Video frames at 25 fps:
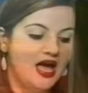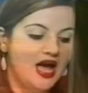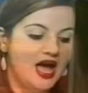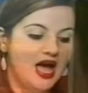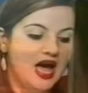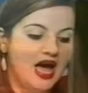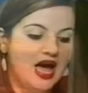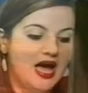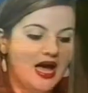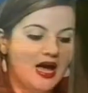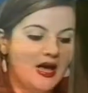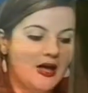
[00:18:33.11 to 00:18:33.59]

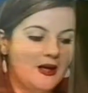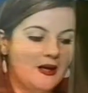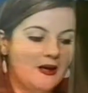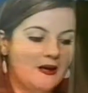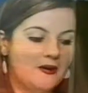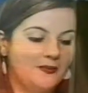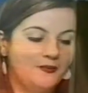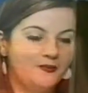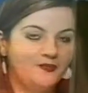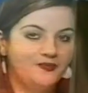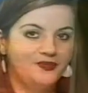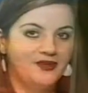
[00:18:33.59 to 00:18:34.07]

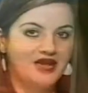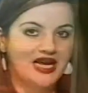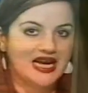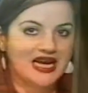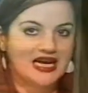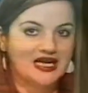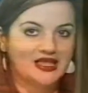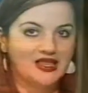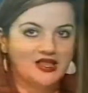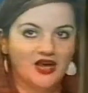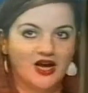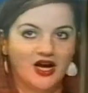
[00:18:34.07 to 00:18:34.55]
And
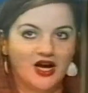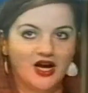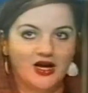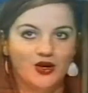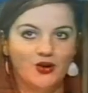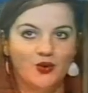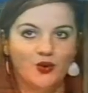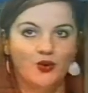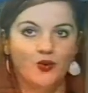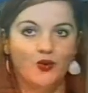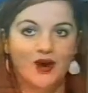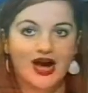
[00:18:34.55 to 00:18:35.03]
I thought,
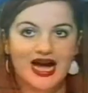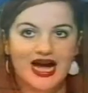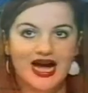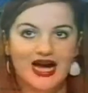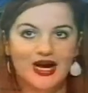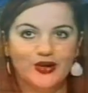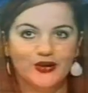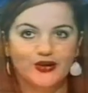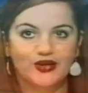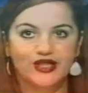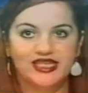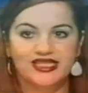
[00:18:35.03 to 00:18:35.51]

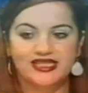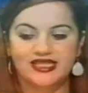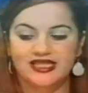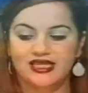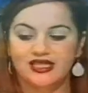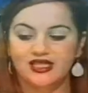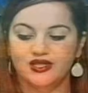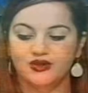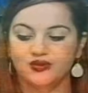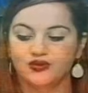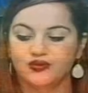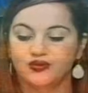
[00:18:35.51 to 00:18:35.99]
wow, this
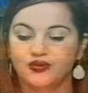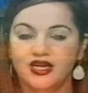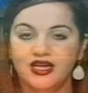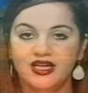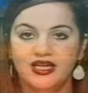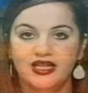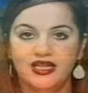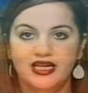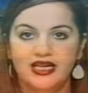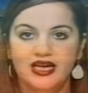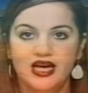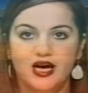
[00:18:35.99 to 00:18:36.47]
is
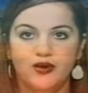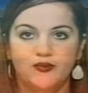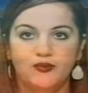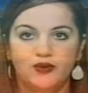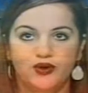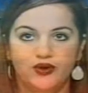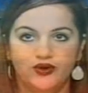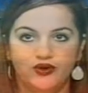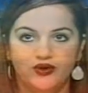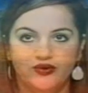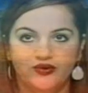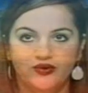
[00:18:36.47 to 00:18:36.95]
really a
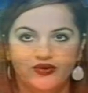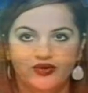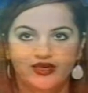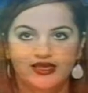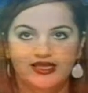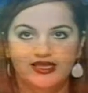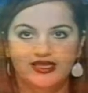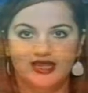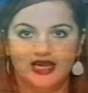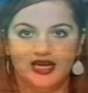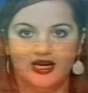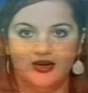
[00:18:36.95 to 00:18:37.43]
beautiful
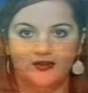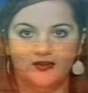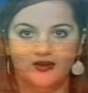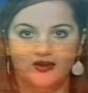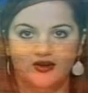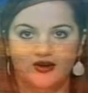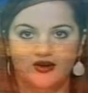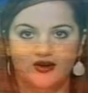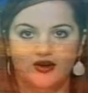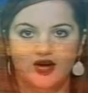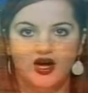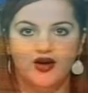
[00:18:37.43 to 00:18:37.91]

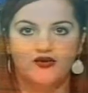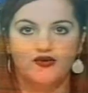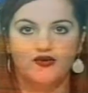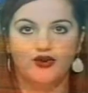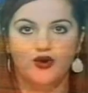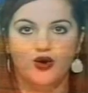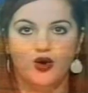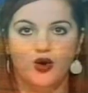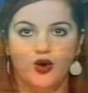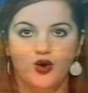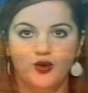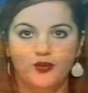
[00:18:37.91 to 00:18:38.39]
example of an
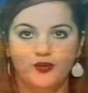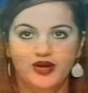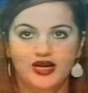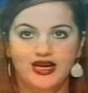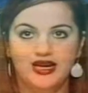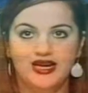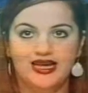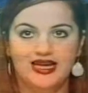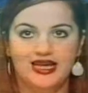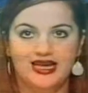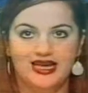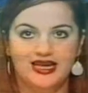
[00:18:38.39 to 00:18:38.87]

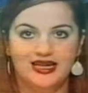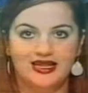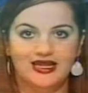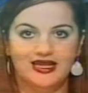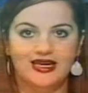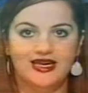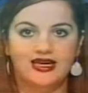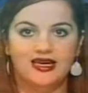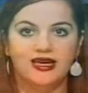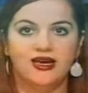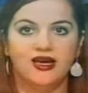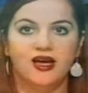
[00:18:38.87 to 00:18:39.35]
open,
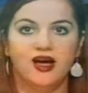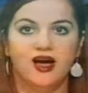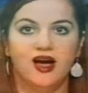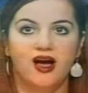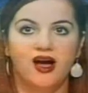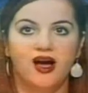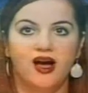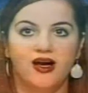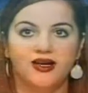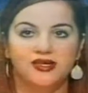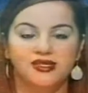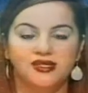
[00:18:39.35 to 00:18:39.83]
healing,
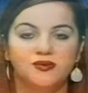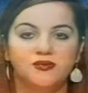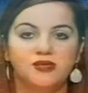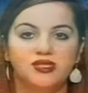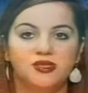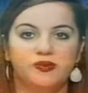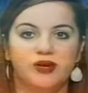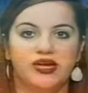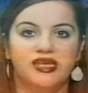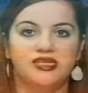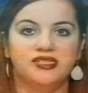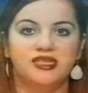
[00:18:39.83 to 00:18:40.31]
awesome
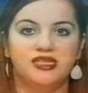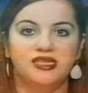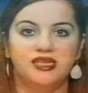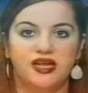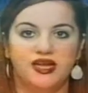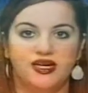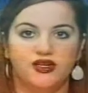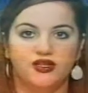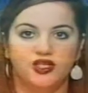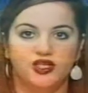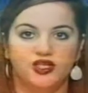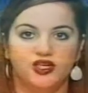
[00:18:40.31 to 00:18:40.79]
space in
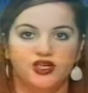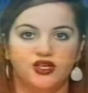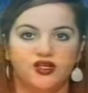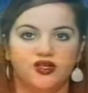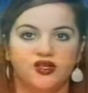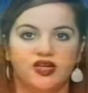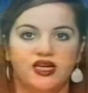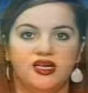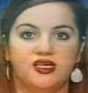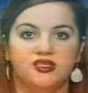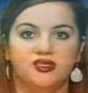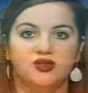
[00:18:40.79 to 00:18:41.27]
nature
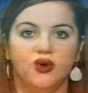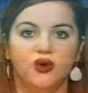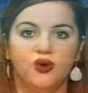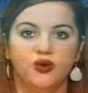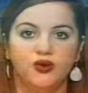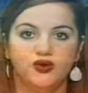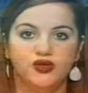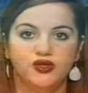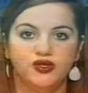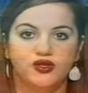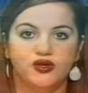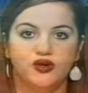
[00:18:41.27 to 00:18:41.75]
that
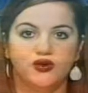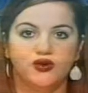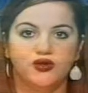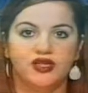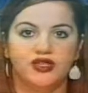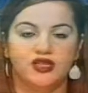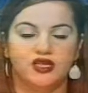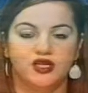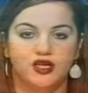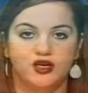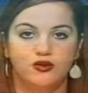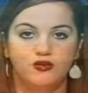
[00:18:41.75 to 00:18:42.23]

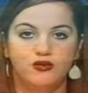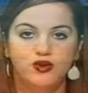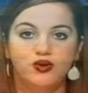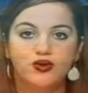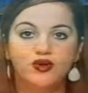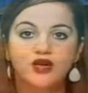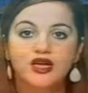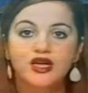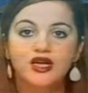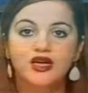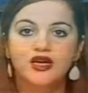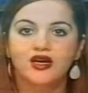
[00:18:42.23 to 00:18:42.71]
the
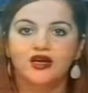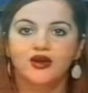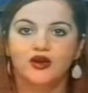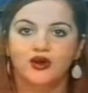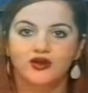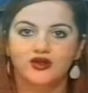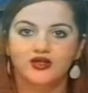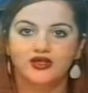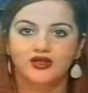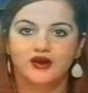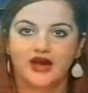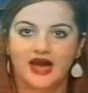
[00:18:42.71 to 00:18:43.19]
community can
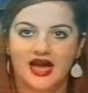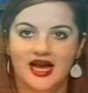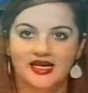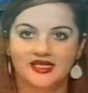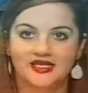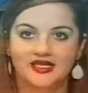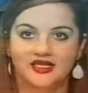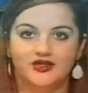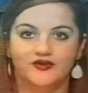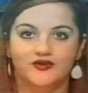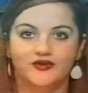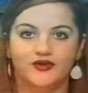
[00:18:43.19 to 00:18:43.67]
also
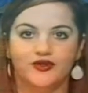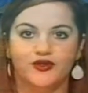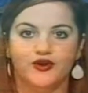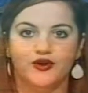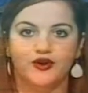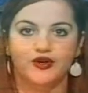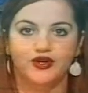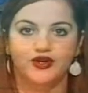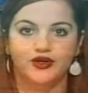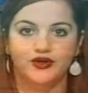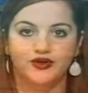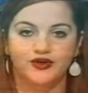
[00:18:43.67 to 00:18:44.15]
access for their
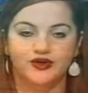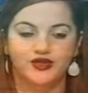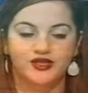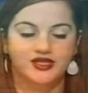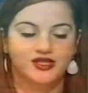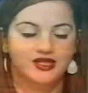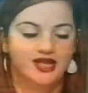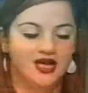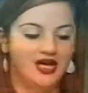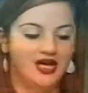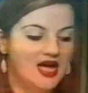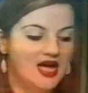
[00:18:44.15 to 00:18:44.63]

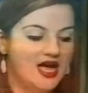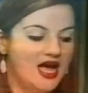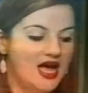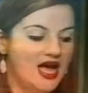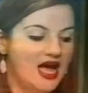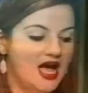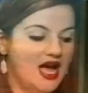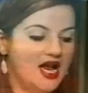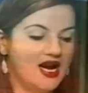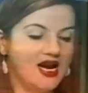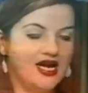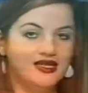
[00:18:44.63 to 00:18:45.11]
use.
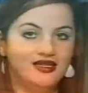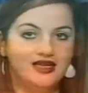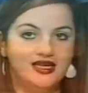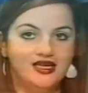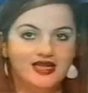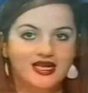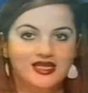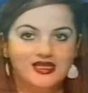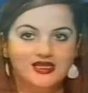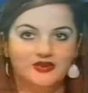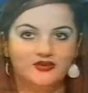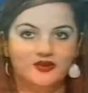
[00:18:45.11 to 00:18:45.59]
And I think
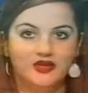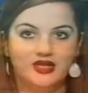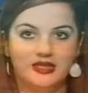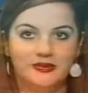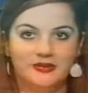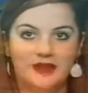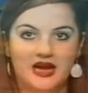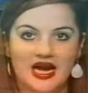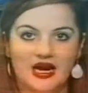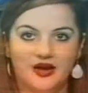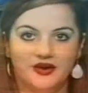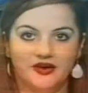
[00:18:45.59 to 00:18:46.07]
that's really
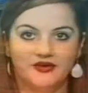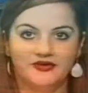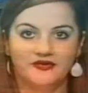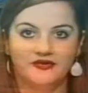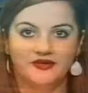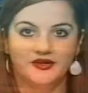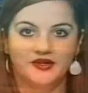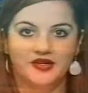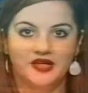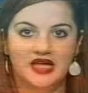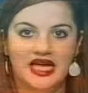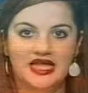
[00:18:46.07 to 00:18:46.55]

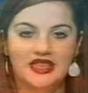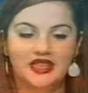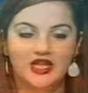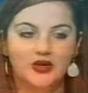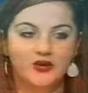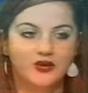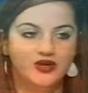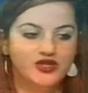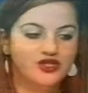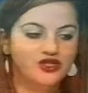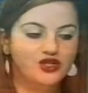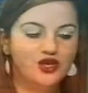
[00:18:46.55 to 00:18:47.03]
powerful. And
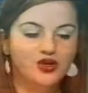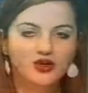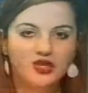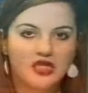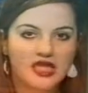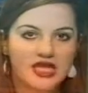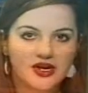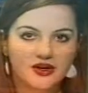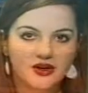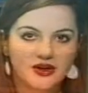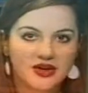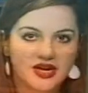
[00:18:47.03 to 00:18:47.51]
there was no
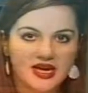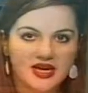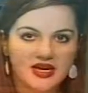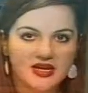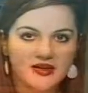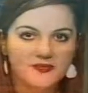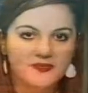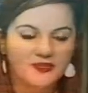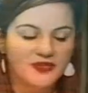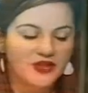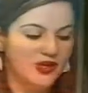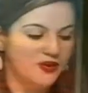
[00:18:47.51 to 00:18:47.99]

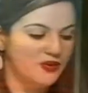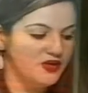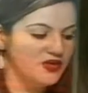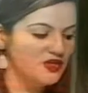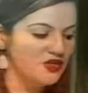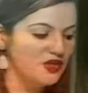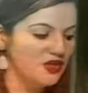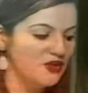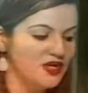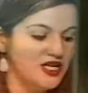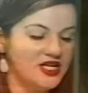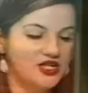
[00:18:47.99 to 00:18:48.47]
littering, there was
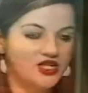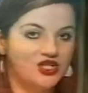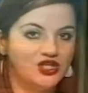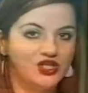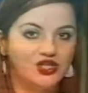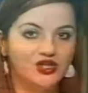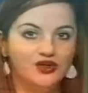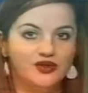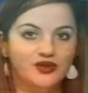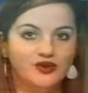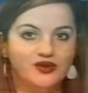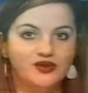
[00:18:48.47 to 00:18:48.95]
no
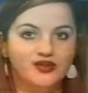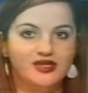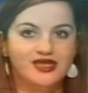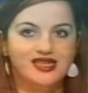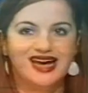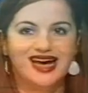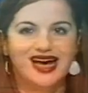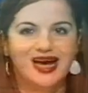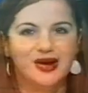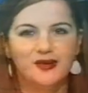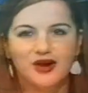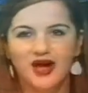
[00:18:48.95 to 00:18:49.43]
issues.
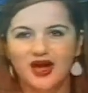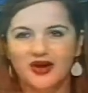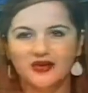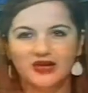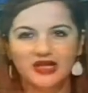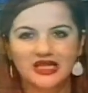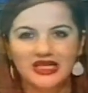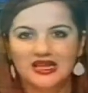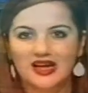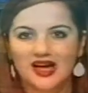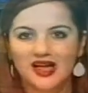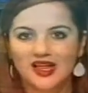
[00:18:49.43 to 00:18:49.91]
I'm not
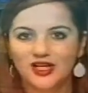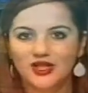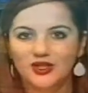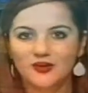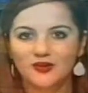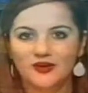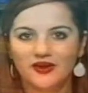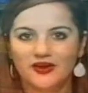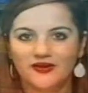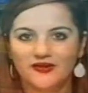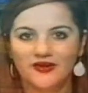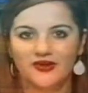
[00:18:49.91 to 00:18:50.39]
really
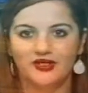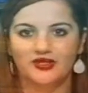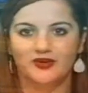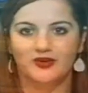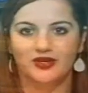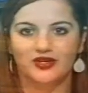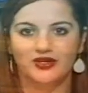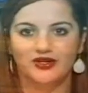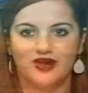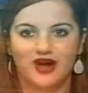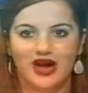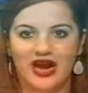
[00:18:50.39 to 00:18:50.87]
knowledgeable if there's
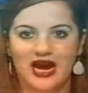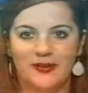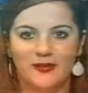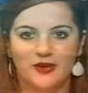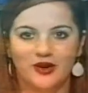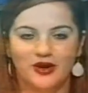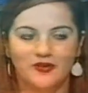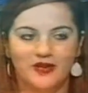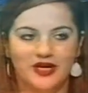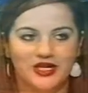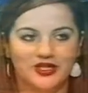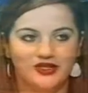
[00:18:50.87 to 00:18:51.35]
been crime or
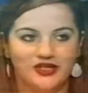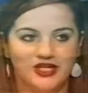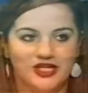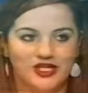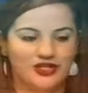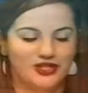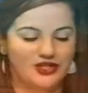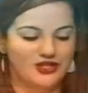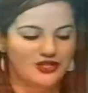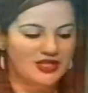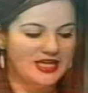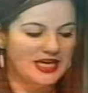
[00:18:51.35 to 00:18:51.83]
a major
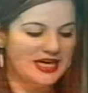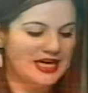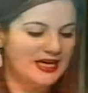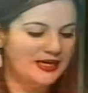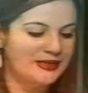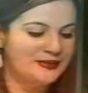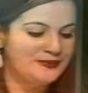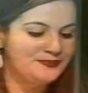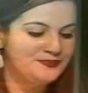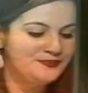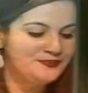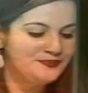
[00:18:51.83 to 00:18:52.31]
issue
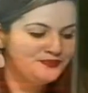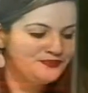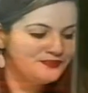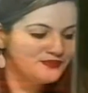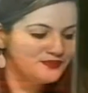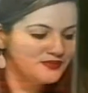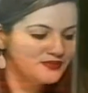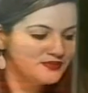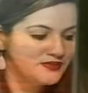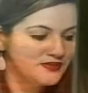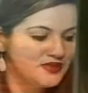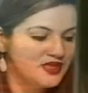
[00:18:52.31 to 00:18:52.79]
there,
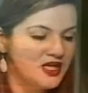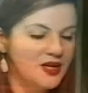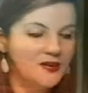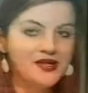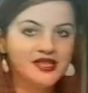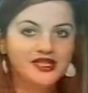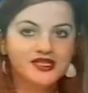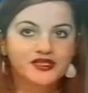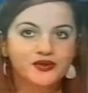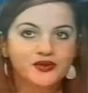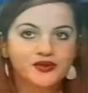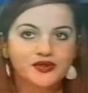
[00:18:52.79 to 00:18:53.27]

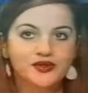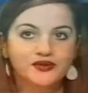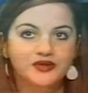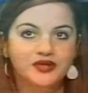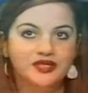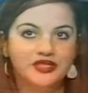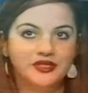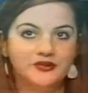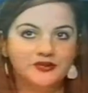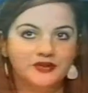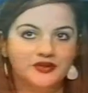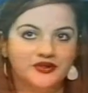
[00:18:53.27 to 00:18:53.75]
but this was a
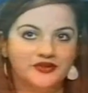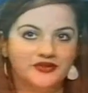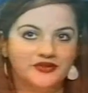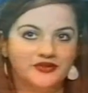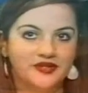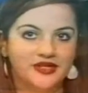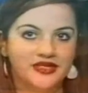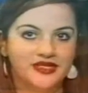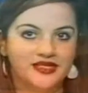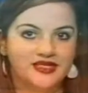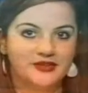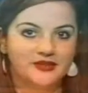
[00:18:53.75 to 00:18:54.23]
really
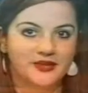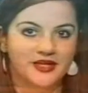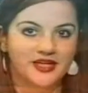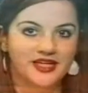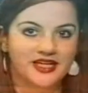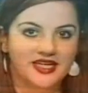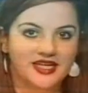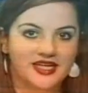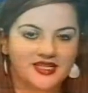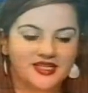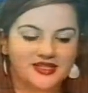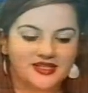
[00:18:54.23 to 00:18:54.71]
beautiful
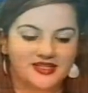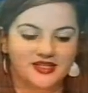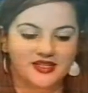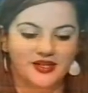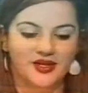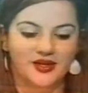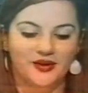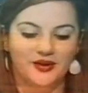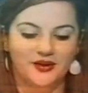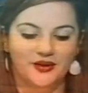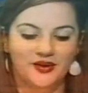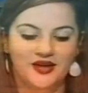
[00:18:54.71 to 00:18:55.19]
experience.
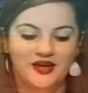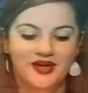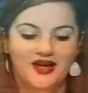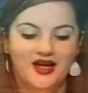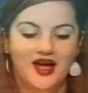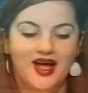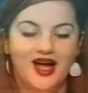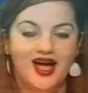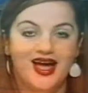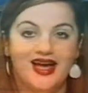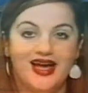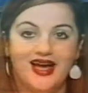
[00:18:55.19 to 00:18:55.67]
So
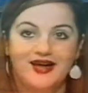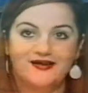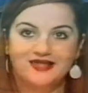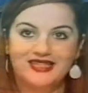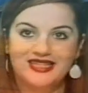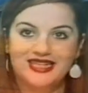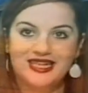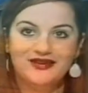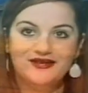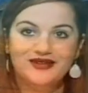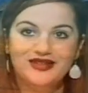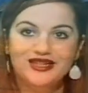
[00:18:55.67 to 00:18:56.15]
I have
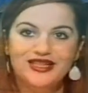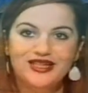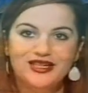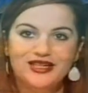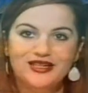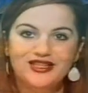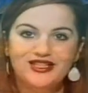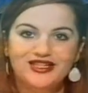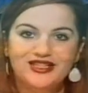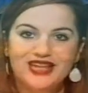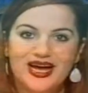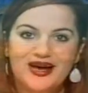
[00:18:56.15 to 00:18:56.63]
to give a
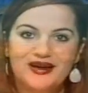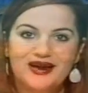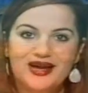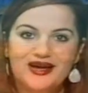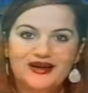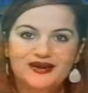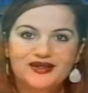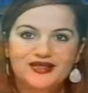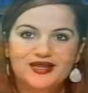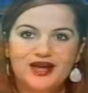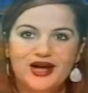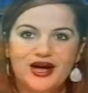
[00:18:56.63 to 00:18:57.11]
little shout
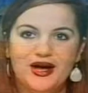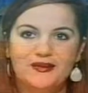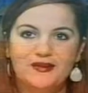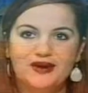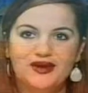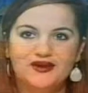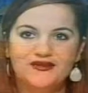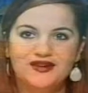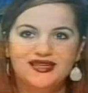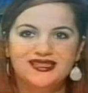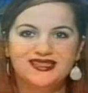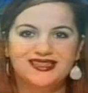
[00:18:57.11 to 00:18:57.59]
out to all
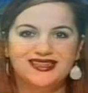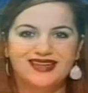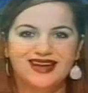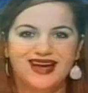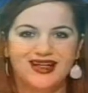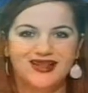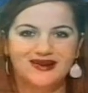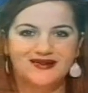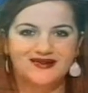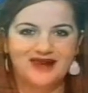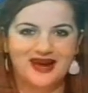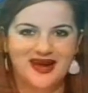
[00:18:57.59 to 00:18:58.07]
my friends in
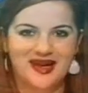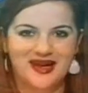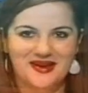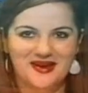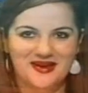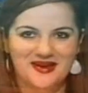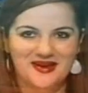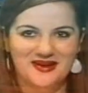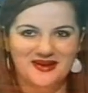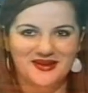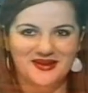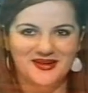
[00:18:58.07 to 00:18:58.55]

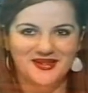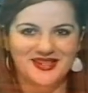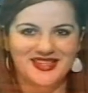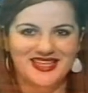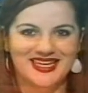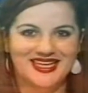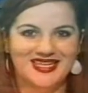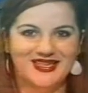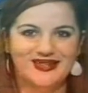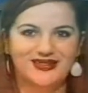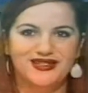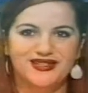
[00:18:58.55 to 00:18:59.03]
Colorado.
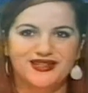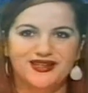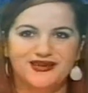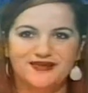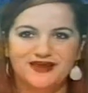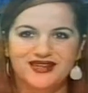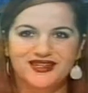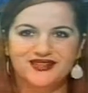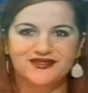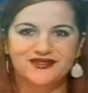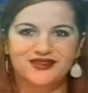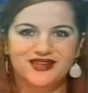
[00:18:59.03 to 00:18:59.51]
Thank you so
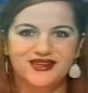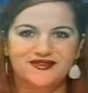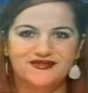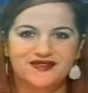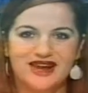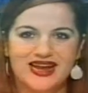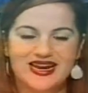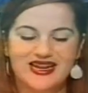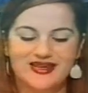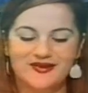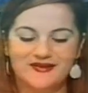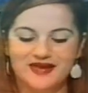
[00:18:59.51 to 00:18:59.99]
much for
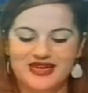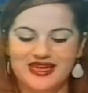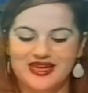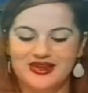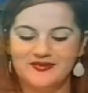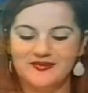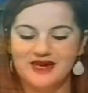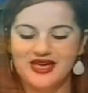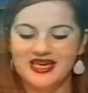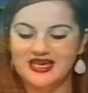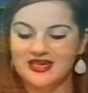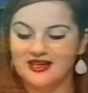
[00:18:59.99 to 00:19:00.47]
inviting me
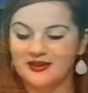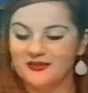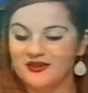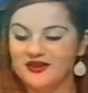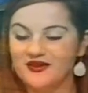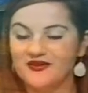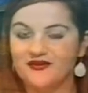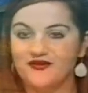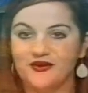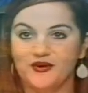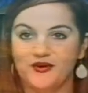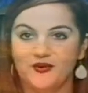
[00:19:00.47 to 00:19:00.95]
and making me
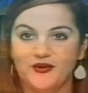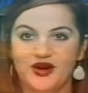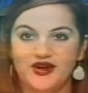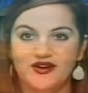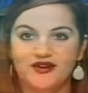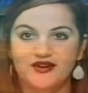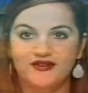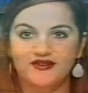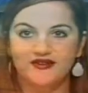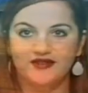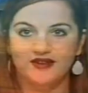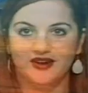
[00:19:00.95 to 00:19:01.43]
feel
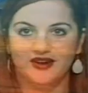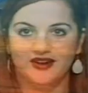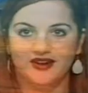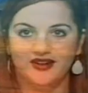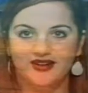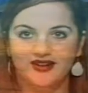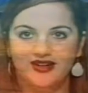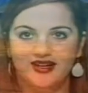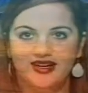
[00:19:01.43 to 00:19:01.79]
wonderful.